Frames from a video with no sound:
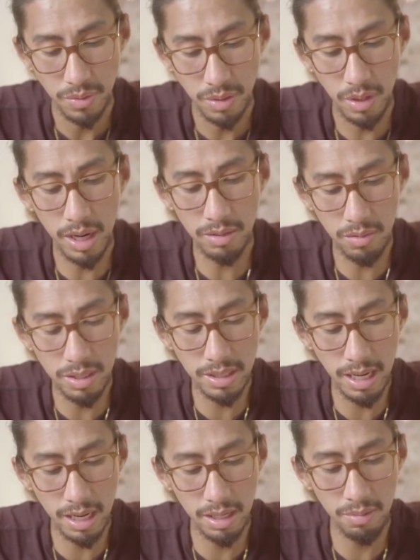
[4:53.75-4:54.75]
you're actually
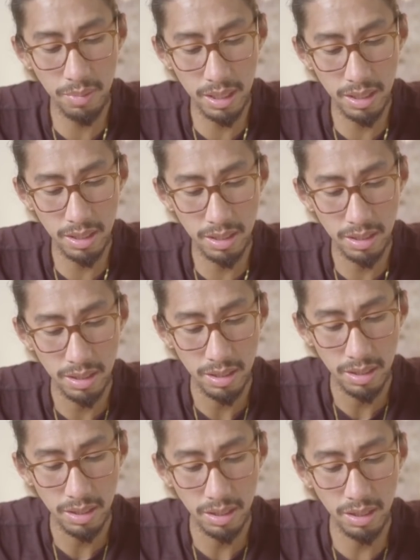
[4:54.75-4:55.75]
saddened by
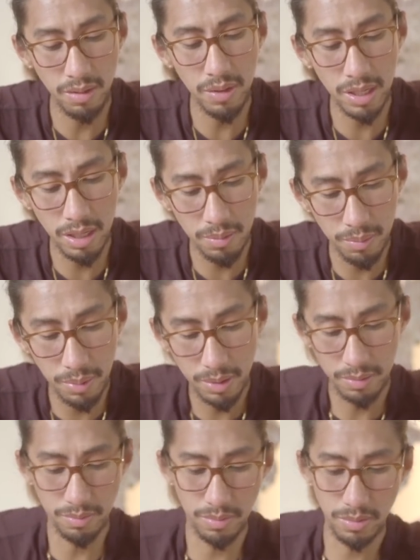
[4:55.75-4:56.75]
giving up.
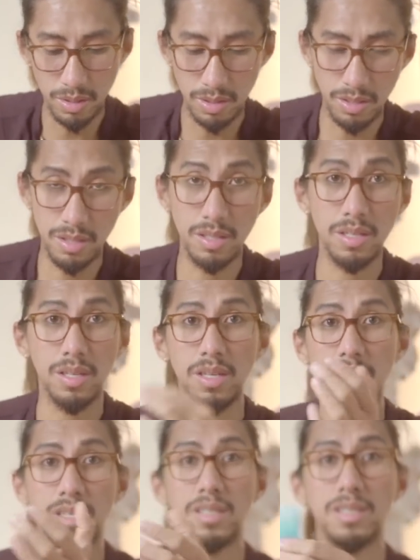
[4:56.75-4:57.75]
Mm,
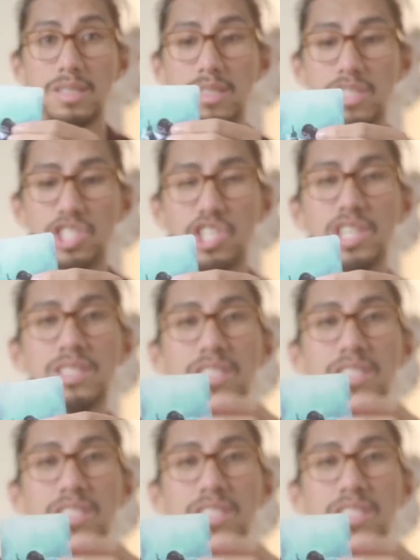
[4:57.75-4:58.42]
it's Jon